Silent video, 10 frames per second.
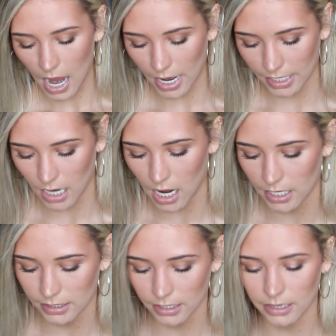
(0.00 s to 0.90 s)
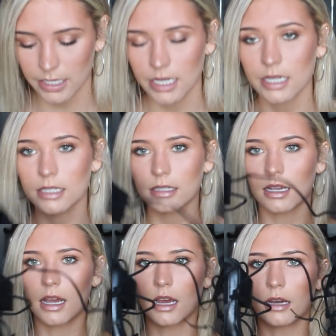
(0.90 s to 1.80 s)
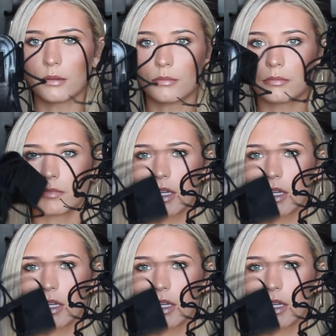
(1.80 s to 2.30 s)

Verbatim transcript: I got these, um,